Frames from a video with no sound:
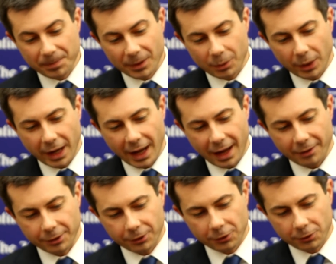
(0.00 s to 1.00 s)
we have
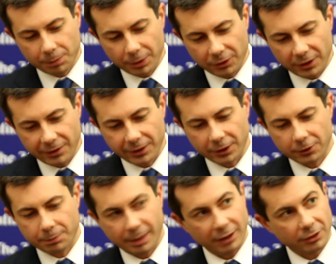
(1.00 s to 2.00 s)
a specific
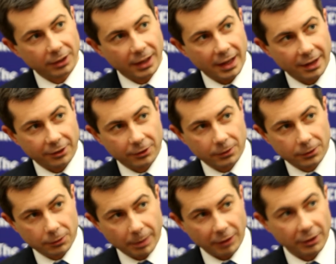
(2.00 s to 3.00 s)
specialized
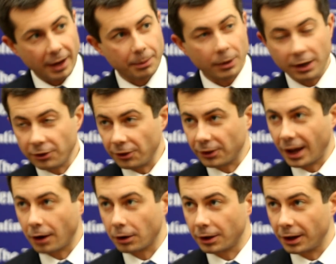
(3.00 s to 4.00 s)
special operations,
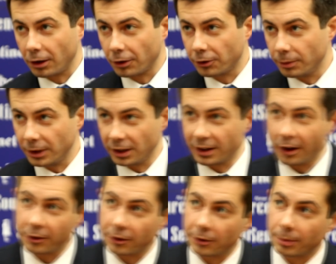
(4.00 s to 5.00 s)
counterterrorism, and
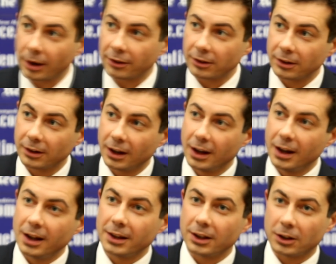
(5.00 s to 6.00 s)
intelligence presence
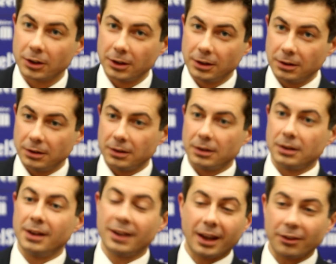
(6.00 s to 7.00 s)
that could,
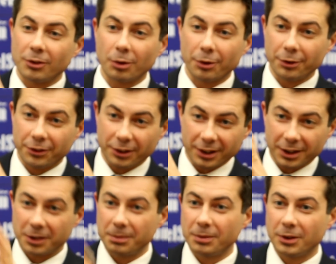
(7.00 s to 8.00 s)
in the case of northern Syria,
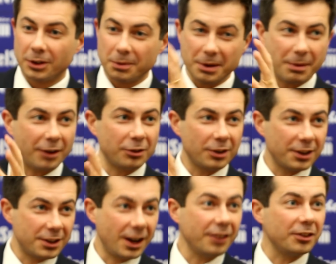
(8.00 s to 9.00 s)
could be measured in
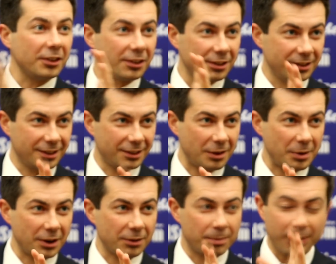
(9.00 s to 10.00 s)
the dozens in some
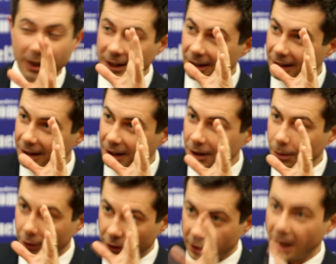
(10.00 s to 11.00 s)
areas, but
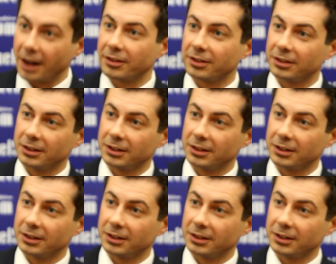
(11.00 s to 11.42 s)
was enough.